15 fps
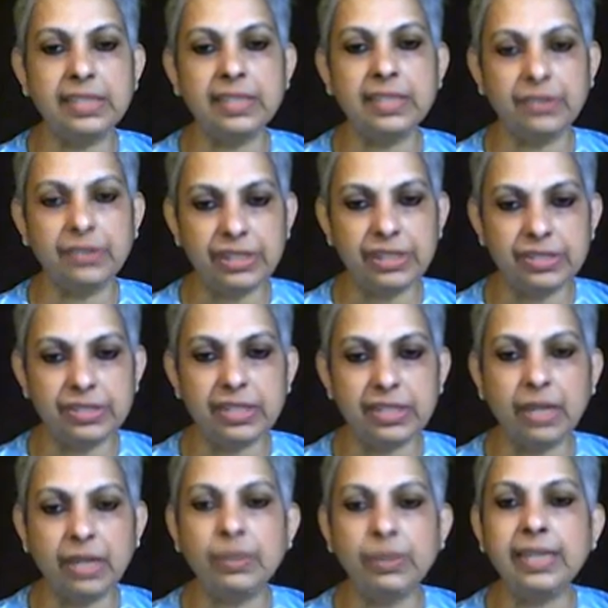and regions,
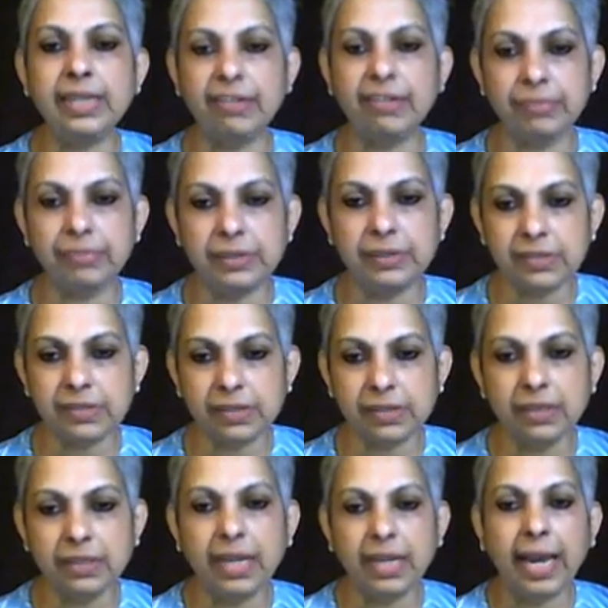allowing governments
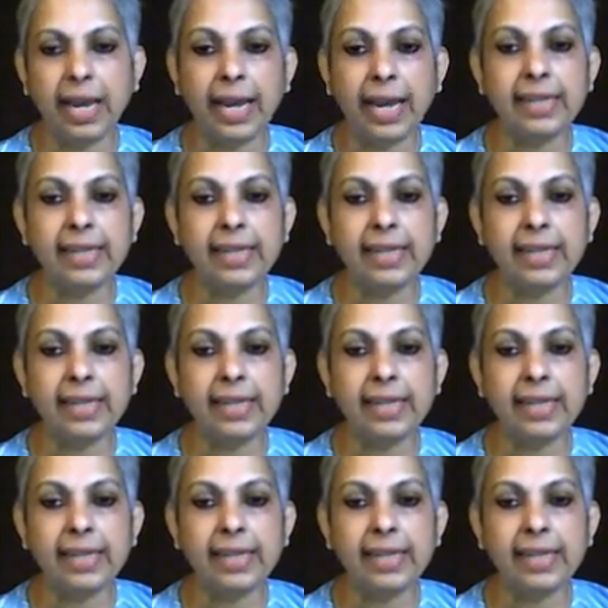and